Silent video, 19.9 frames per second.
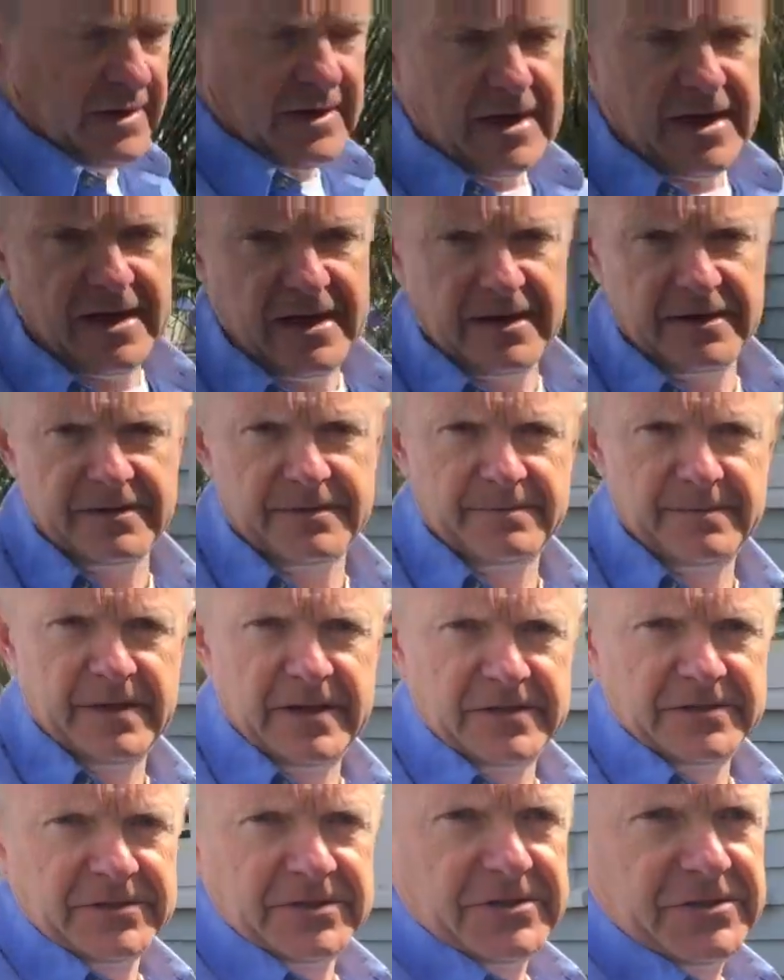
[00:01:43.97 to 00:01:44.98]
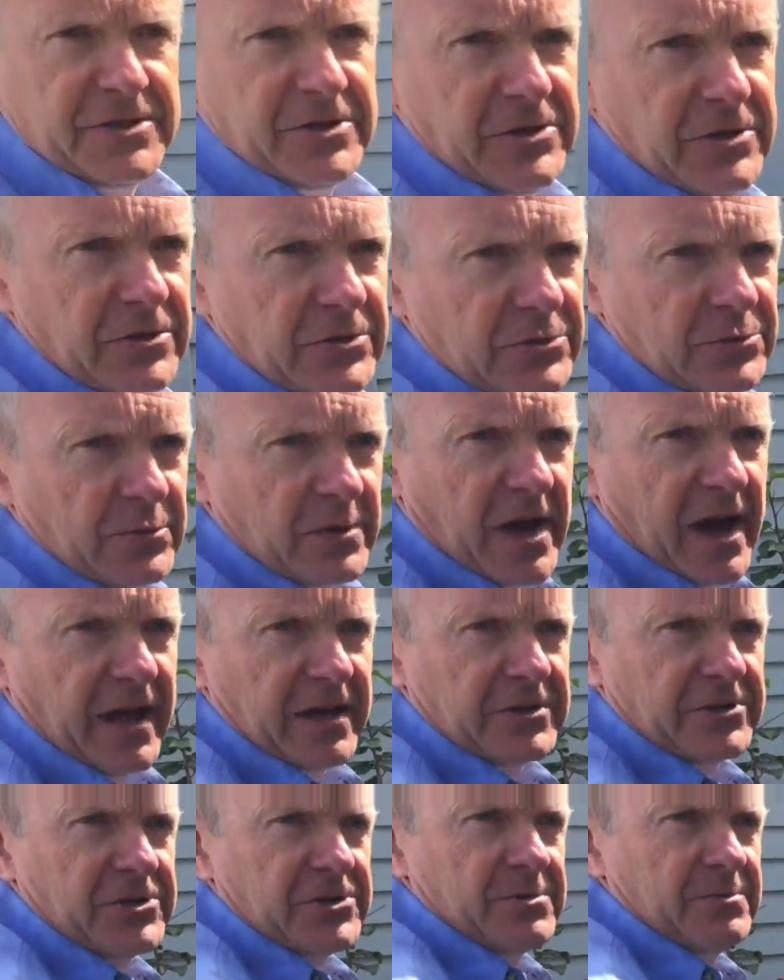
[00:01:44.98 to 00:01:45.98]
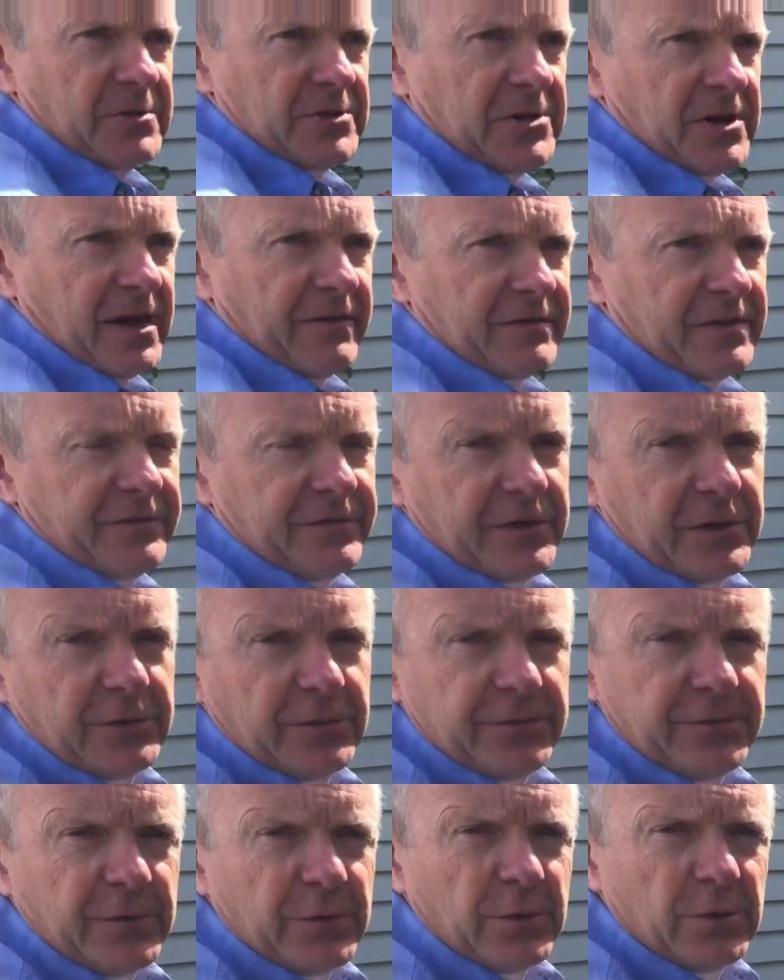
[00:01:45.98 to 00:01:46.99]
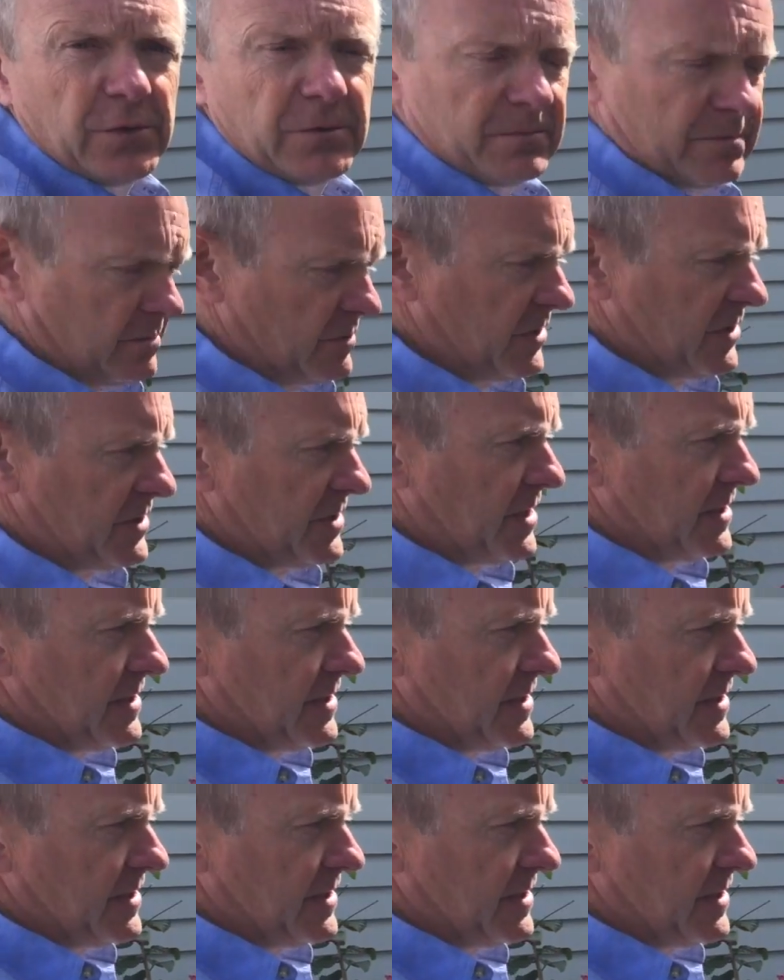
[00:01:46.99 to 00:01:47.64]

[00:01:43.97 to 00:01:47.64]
And there's just the usual catch which you have to feel for, just